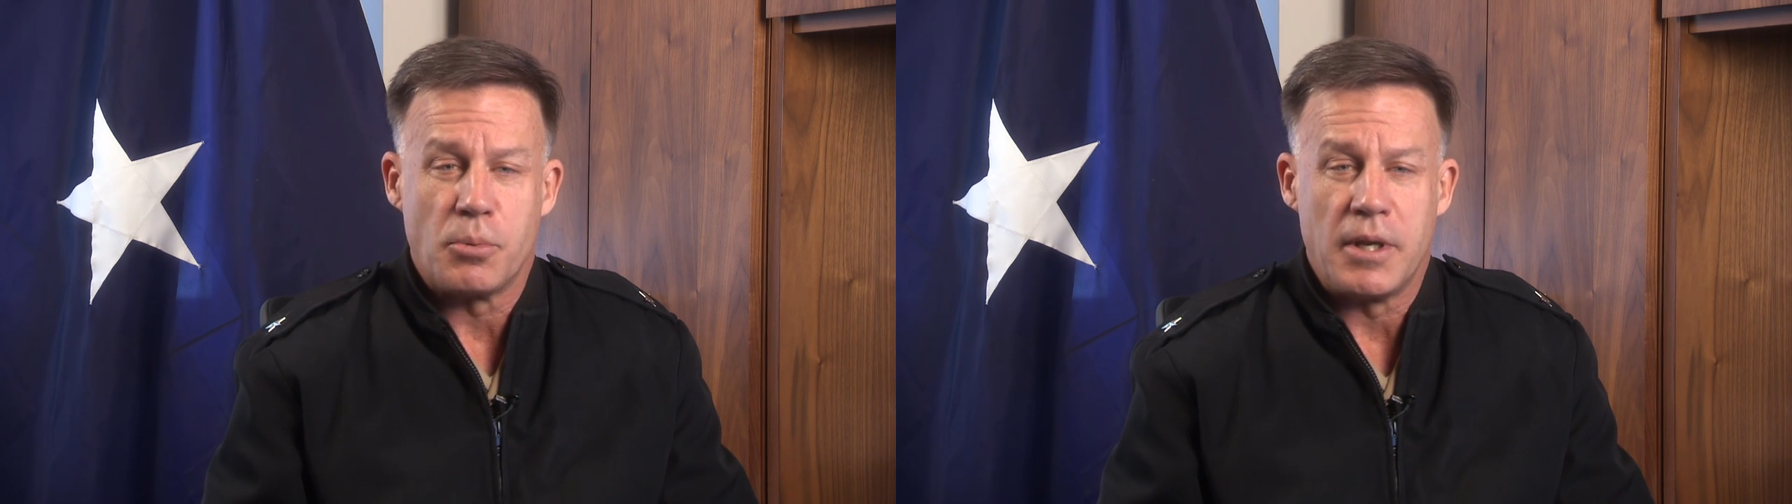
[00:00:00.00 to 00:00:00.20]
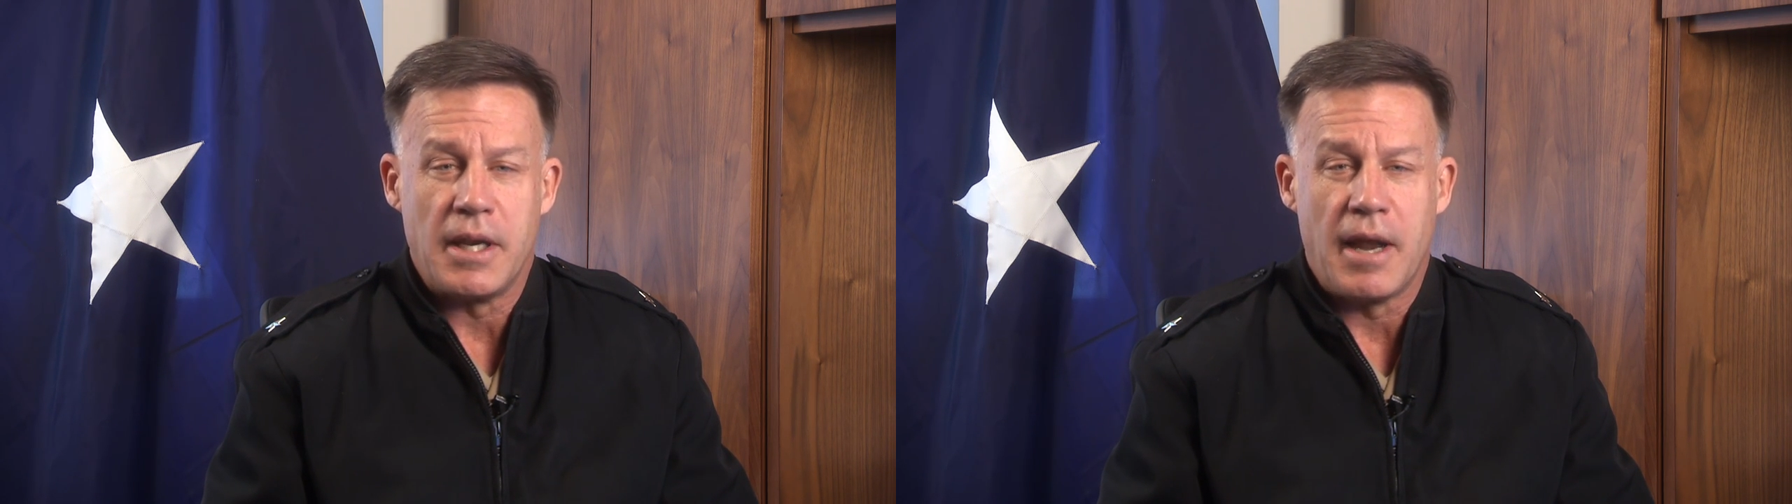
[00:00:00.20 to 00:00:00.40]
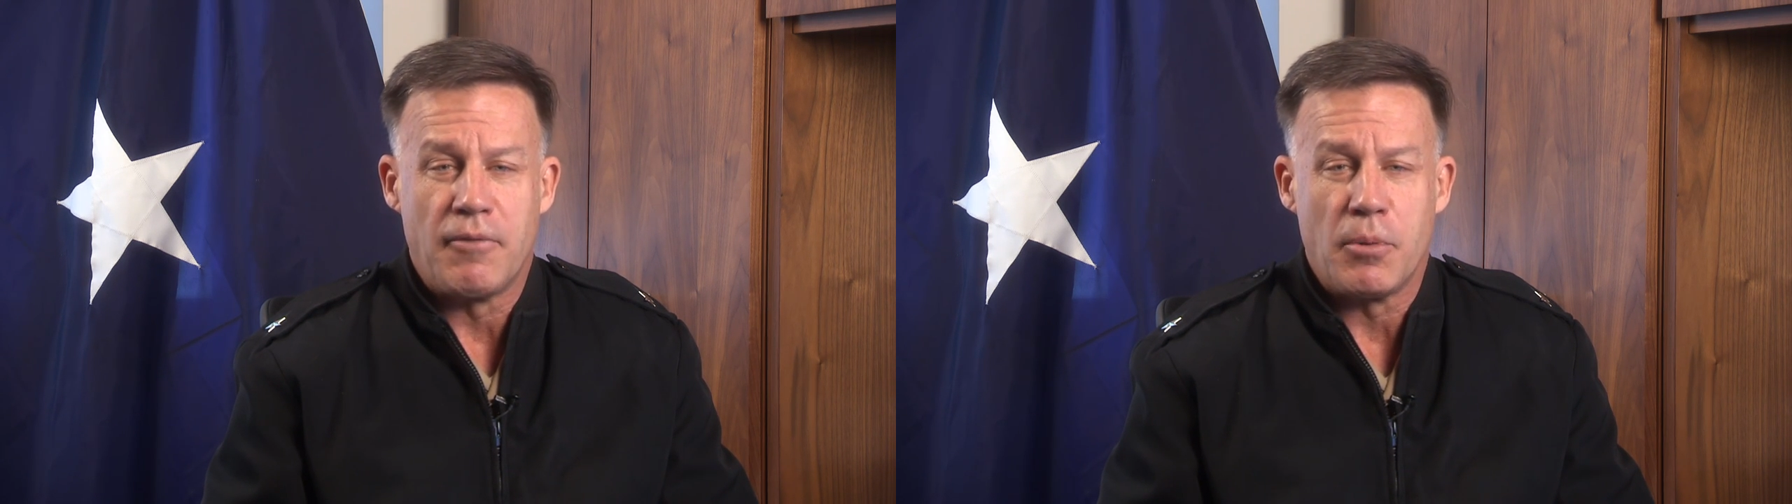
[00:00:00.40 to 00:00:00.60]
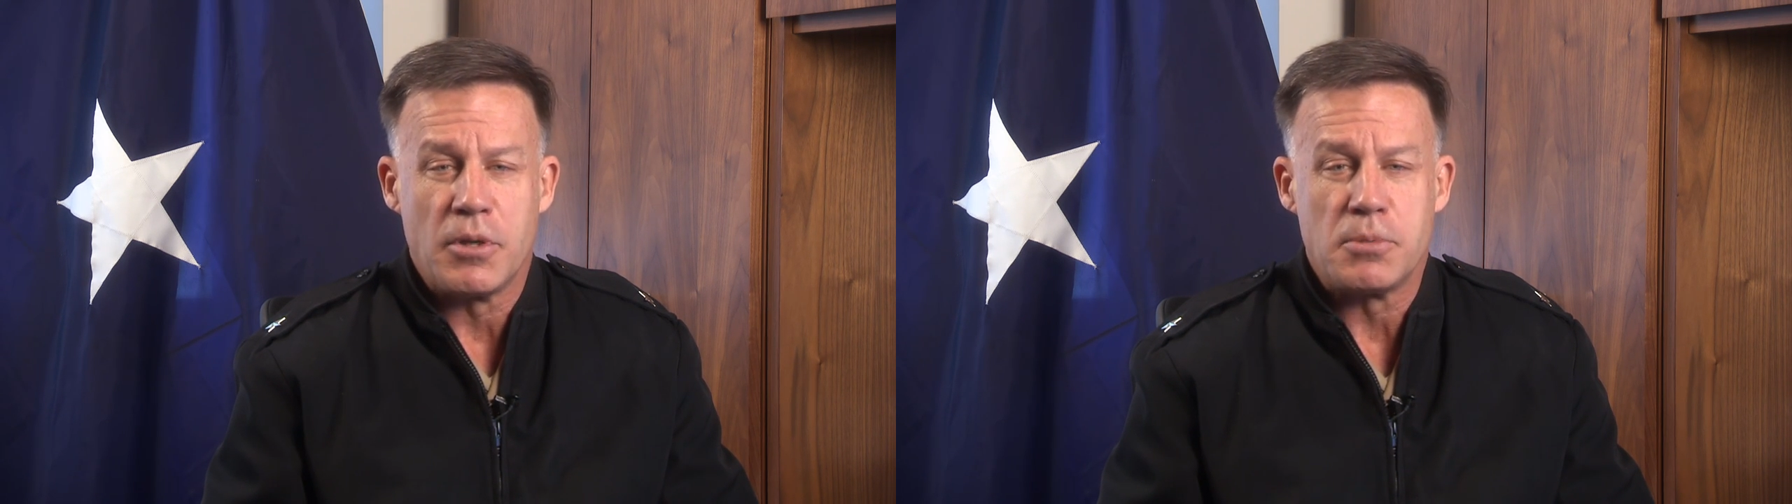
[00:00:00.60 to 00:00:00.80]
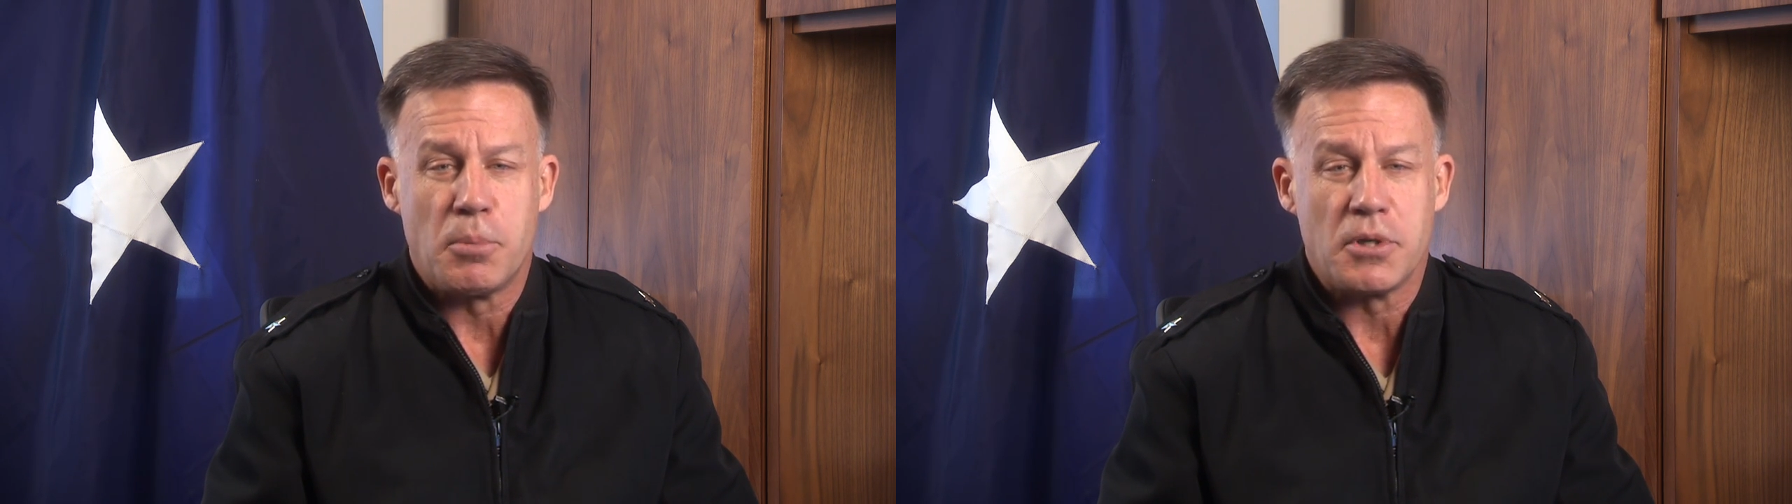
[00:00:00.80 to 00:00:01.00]
we need
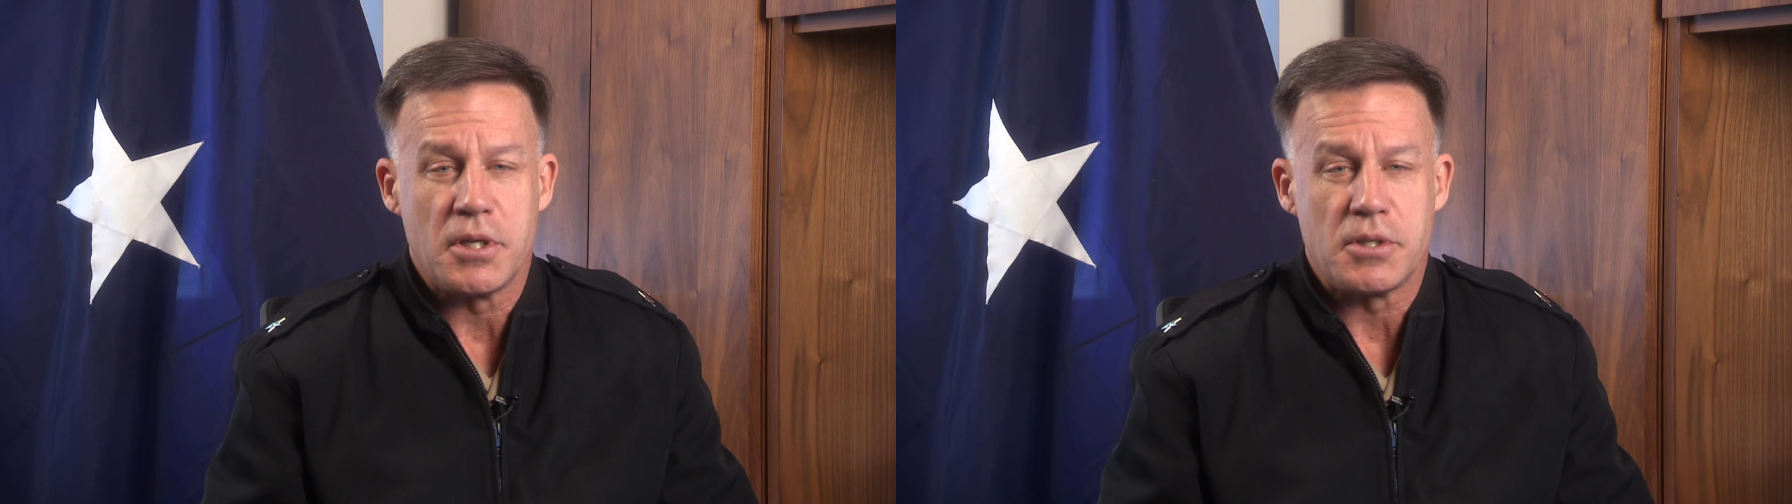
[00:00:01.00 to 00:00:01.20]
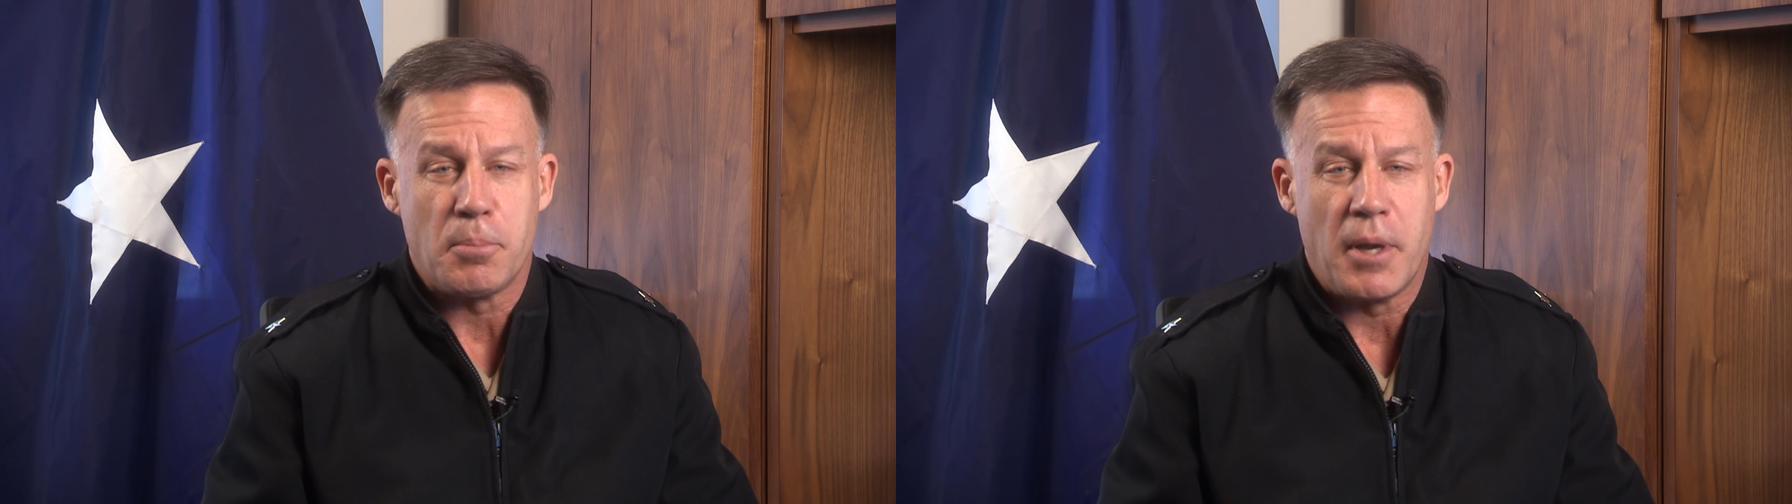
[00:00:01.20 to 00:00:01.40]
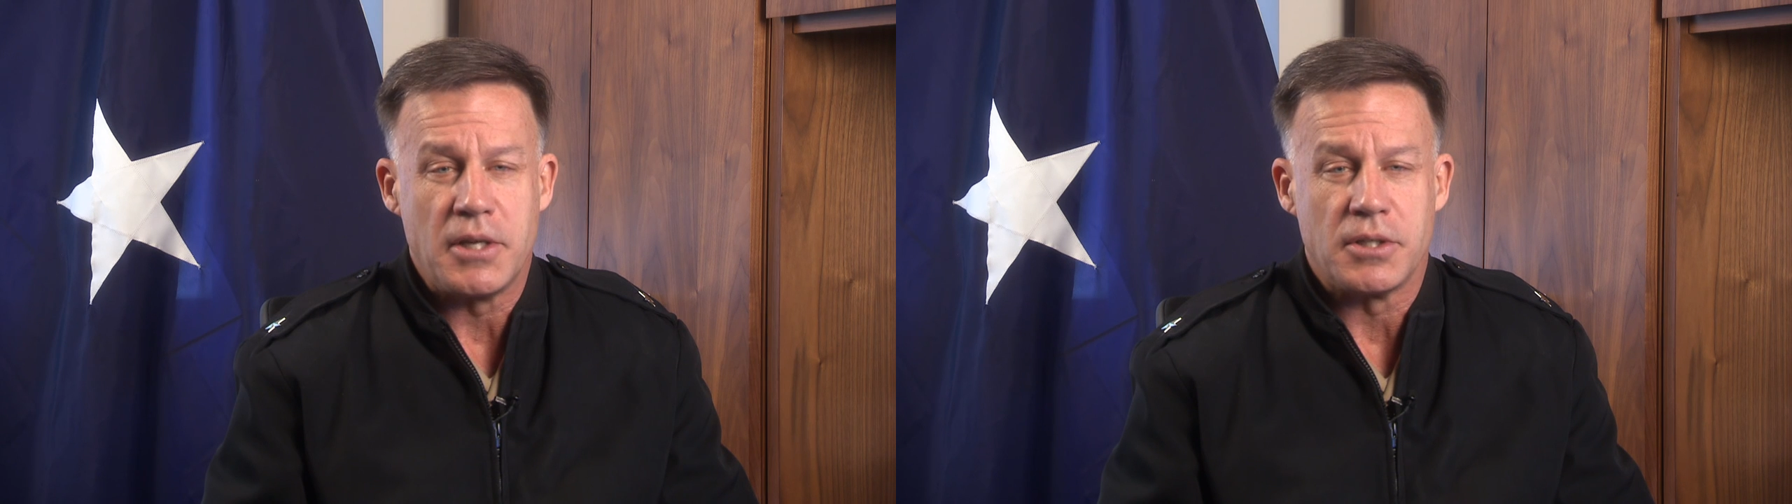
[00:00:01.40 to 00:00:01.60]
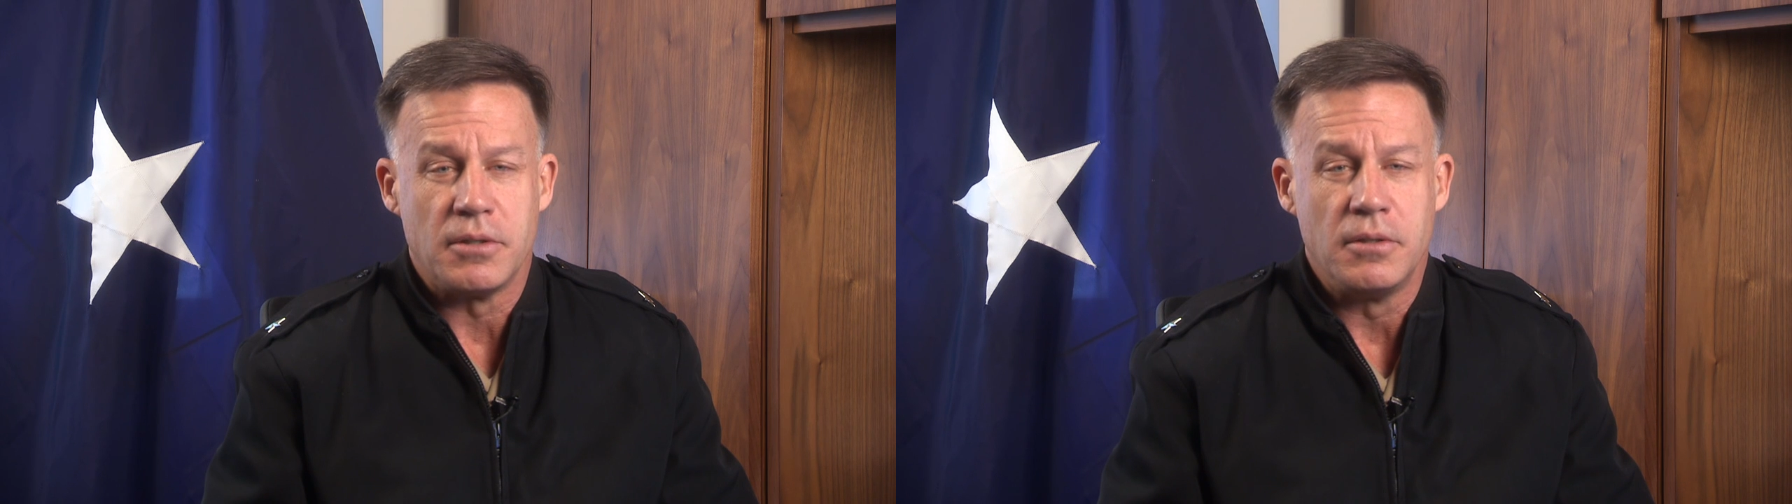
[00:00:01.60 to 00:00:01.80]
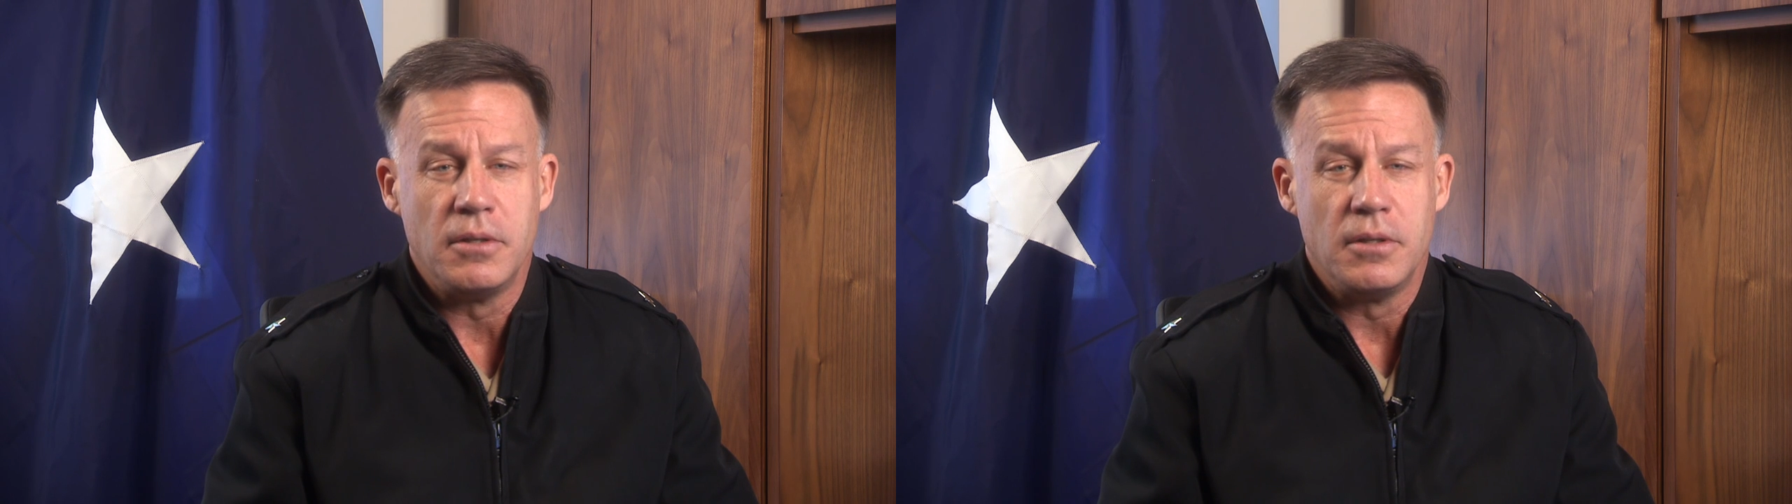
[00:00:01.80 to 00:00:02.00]
everyone's participation